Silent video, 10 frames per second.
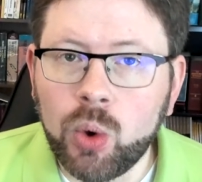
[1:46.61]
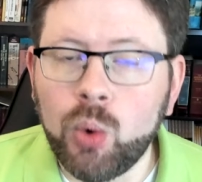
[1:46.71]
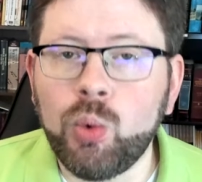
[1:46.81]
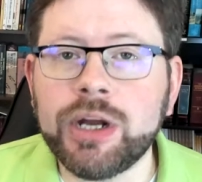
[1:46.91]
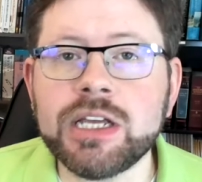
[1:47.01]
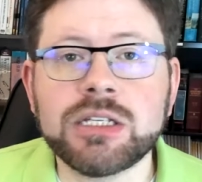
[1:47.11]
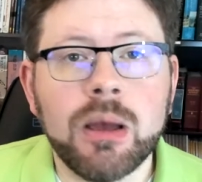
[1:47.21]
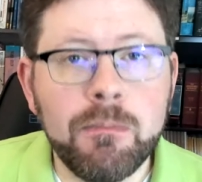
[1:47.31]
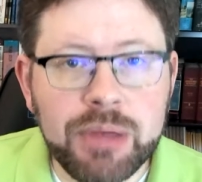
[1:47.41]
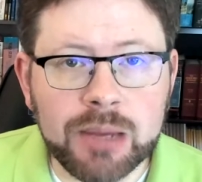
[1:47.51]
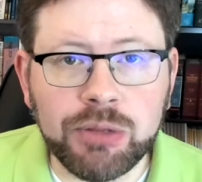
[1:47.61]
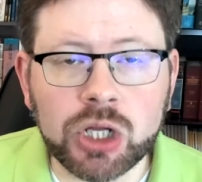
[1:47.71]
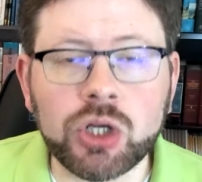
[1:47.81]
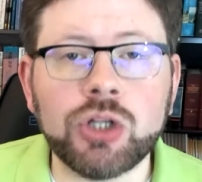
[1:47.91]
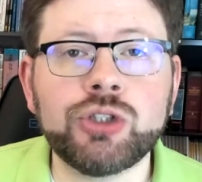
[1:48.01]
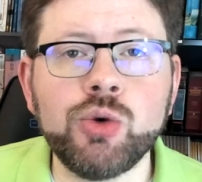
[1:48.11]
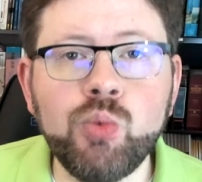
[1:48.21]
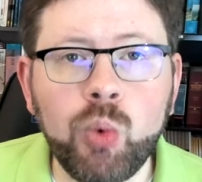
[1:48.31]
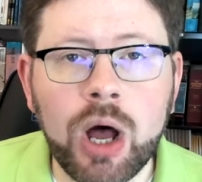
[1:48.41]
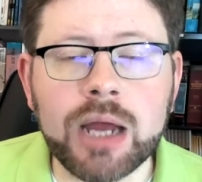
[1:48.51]
what is biblical to
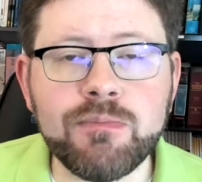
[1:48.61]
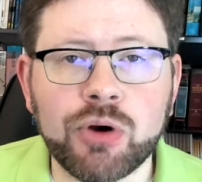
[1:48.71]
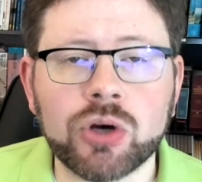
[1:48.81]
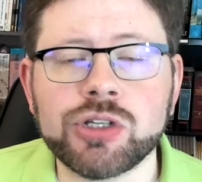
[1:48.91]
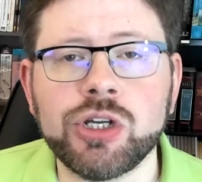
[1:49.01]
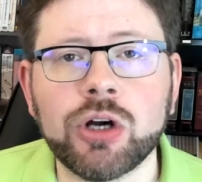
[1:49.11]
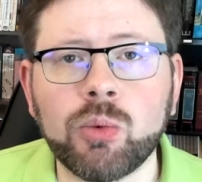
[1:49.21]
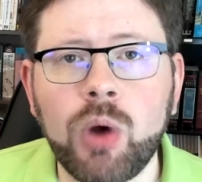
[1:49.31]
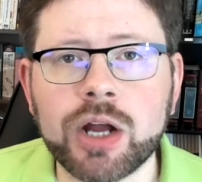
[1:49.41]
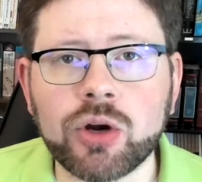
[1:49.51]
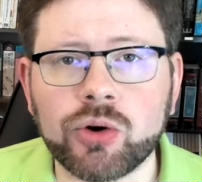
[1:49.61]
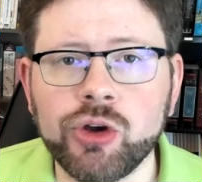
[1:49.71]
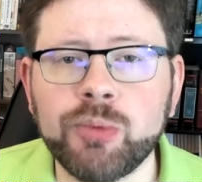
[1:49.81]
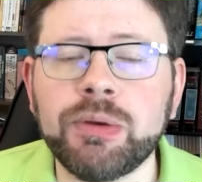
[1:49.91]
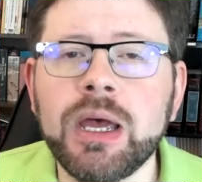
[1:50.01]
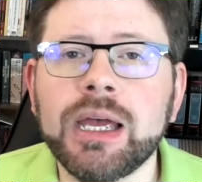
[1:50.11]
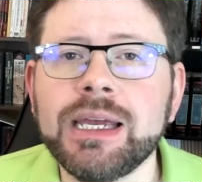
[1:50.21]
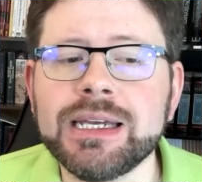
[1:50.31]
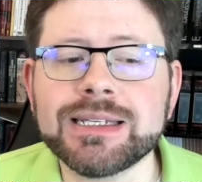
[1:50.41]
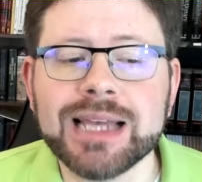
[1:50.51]
one person or one group
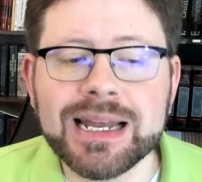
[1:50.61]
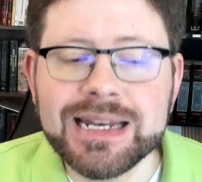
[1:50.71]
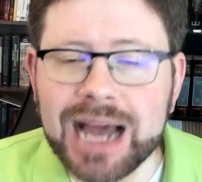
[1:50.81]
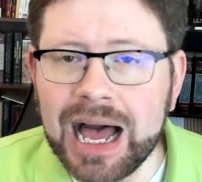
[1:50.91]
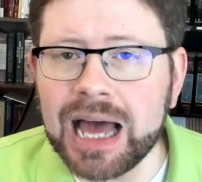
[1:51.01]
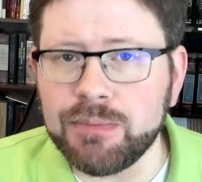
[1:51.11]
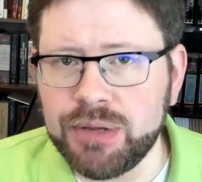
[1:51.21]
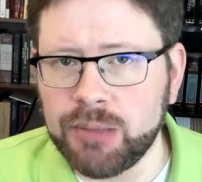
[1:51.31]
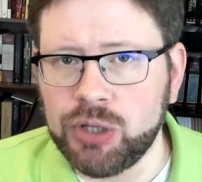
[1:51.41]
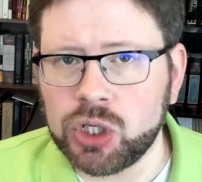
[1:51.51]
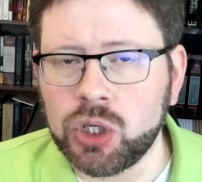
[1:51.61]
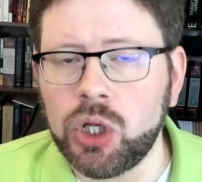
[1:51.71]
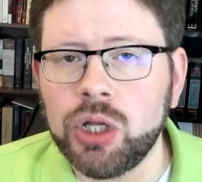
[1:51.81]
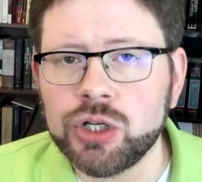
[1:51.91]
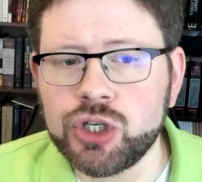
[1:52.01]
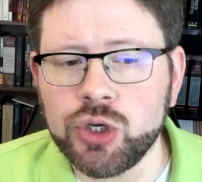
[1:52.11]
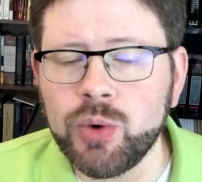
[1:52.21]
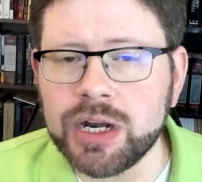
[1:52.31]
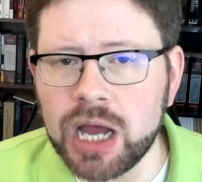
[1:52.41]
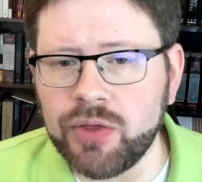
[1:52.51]
is non biblical to
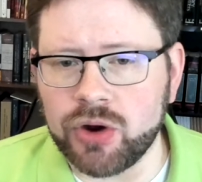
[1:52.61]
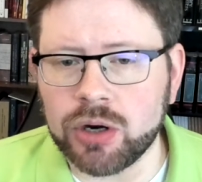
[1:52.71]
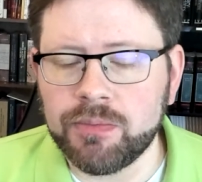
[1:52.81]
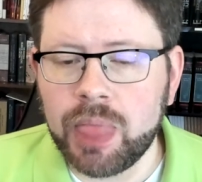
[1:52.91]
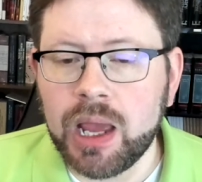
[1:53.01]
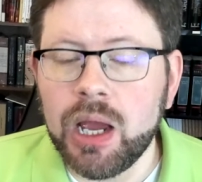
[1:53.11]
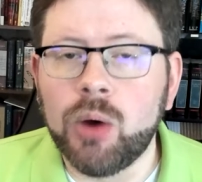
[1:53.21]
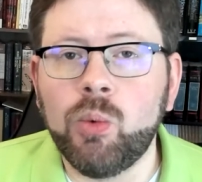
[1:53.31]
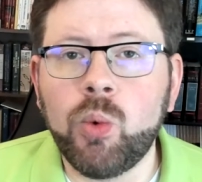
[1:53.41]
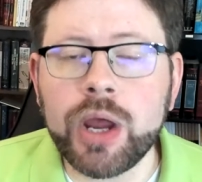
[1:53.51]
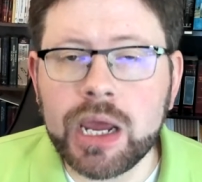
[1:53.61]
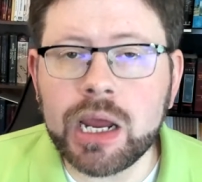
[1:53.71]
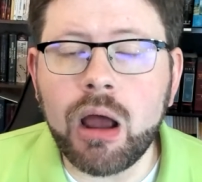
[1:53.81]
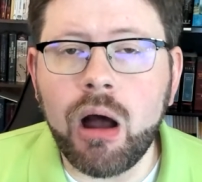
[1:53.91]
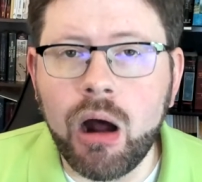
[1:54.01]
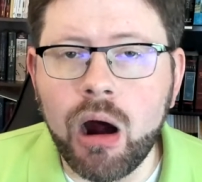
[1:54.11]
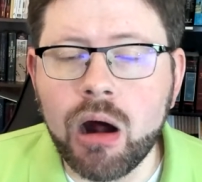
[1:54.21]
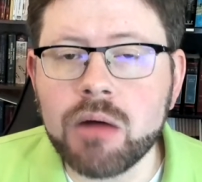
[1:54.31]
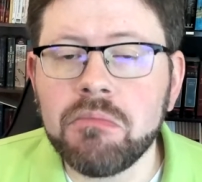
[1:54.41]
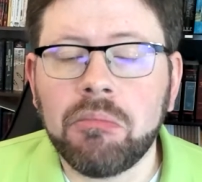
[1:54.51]
another. We
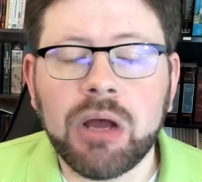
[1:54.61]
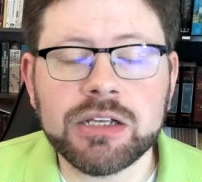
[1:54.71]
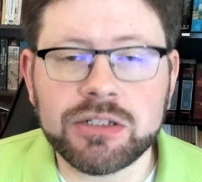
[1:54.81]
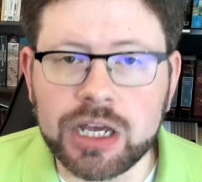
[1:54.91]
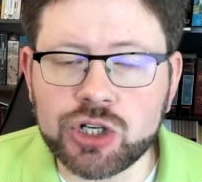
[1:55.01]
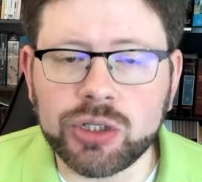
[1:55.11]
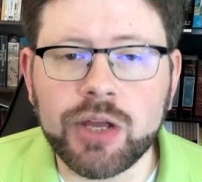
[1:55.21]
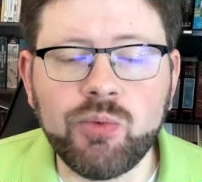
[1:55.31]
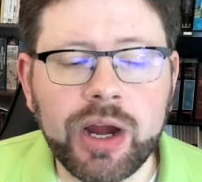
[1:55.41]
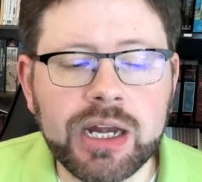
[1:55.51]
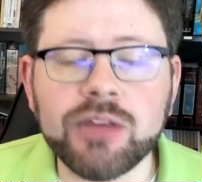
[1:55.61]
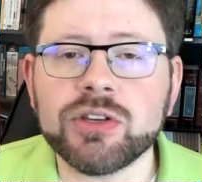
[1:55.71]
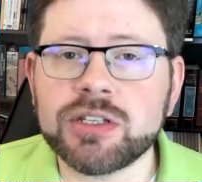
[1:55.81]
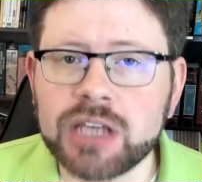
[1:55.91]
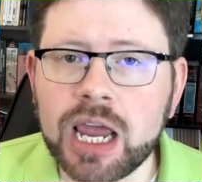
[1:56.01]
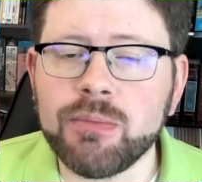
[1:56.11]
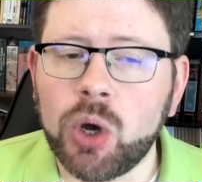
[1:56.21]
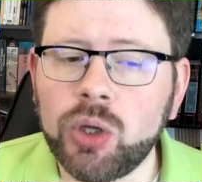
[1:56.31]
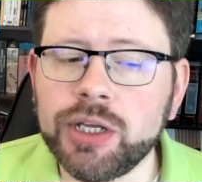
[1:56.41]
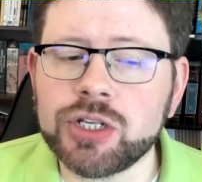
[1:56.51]
are essentially reading the same
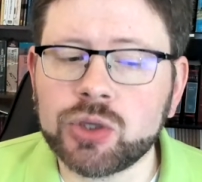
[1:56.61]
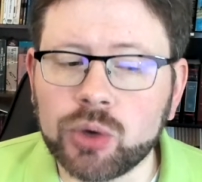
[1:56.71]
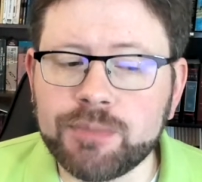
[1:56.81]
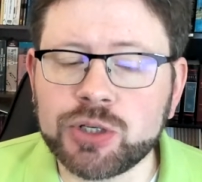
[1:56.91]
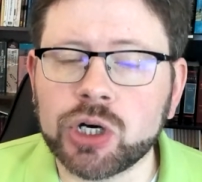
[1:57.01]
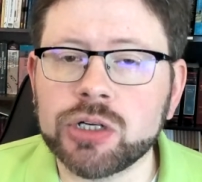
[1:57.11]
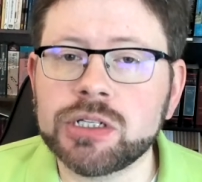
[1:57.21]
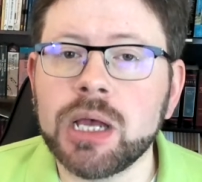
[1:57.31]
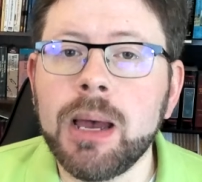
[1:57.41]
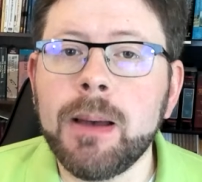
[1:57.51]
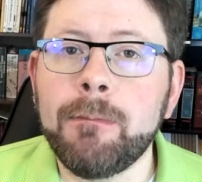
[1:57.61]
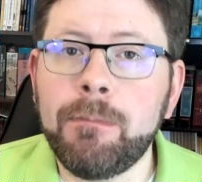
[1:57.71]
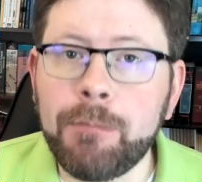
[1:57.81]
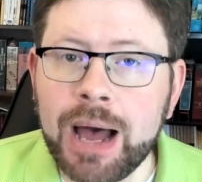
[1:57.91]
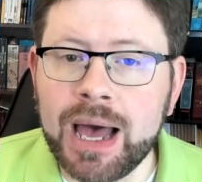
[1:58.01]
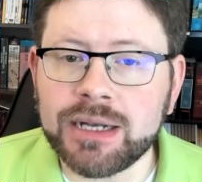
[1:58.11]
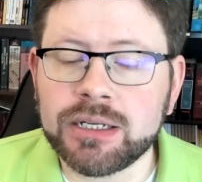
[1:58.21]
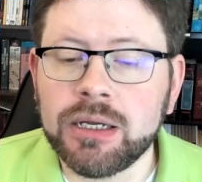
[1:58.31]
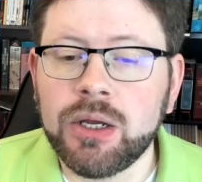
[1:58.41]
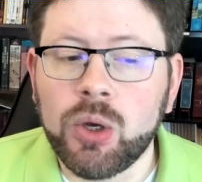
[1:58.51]
Holy Scriptures, but
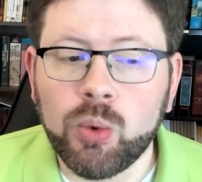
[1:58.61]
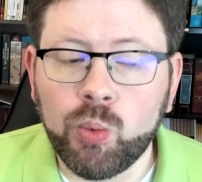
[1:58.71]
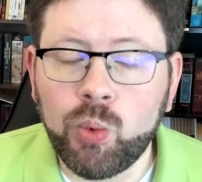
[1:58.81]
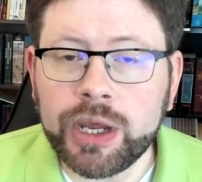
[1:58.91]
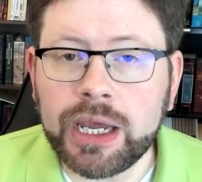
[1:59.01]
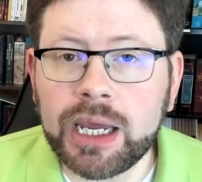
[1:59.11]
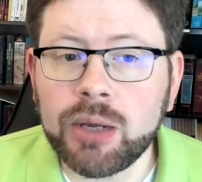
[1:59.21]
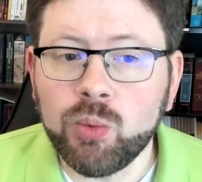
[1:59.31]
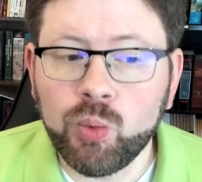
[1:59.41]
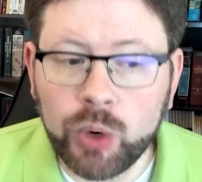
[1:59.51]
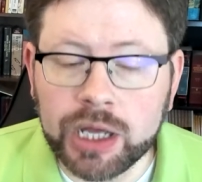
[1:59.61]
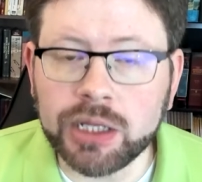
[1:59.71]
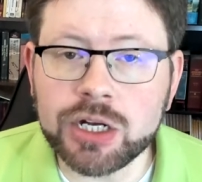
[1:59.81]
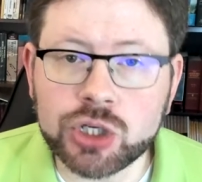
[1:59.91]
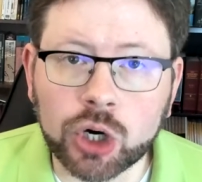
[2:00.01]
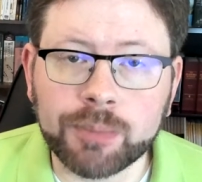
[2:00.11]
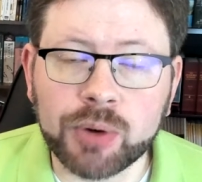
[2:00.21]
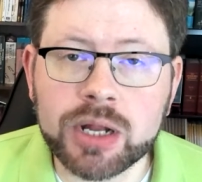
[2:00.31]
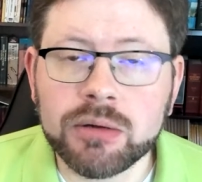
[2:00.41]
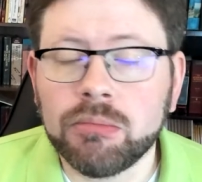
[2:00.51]
we will
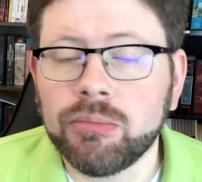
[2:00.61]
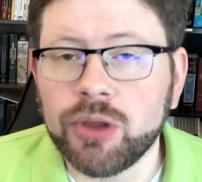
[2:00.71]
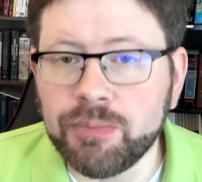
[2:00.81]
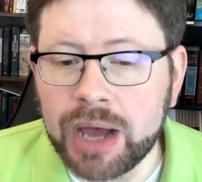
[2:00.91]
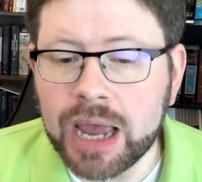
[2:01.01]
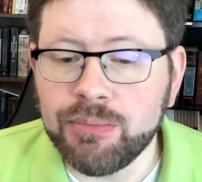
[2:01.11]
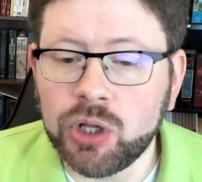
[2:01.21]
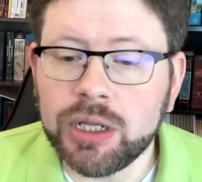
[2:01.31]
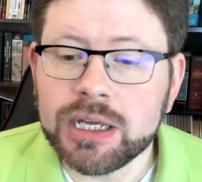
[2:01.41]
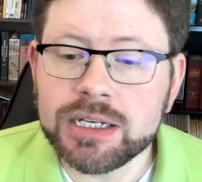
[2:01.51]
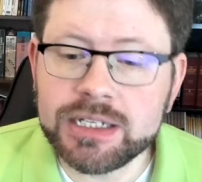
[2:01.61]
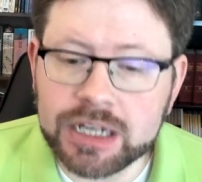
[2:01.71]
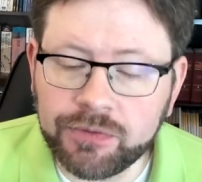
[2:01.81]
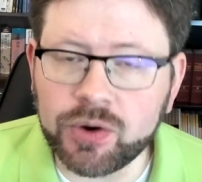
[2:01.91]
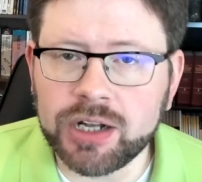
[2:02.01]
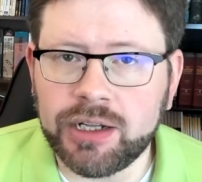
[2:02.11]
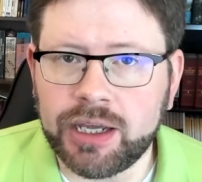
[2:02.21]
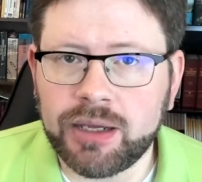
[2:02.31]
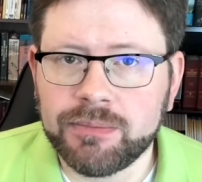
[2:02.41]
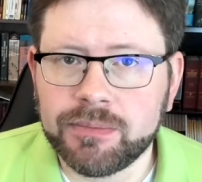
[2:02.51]
interpret the Bible differently.